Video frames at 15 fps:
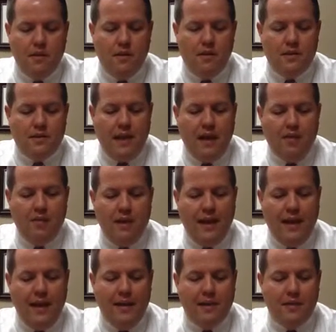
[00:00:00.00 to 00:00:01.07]
This outer
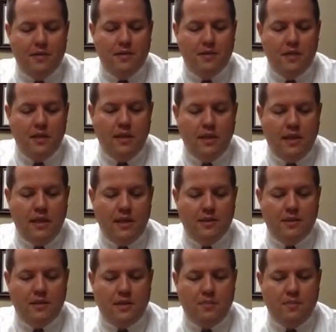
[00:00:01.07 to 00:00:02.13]
annulus
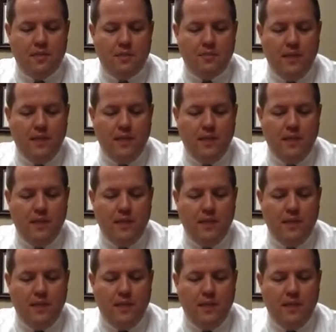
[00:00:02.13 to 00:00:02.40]
is